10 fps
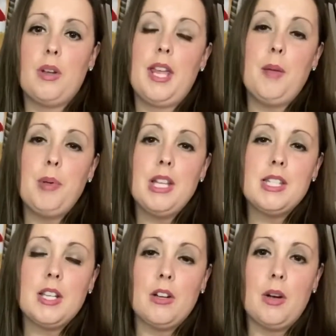Campaign
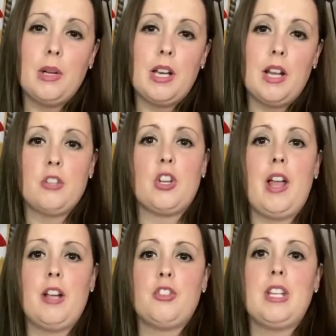Zero, in a nutshell,
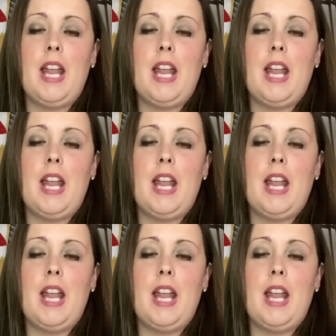actually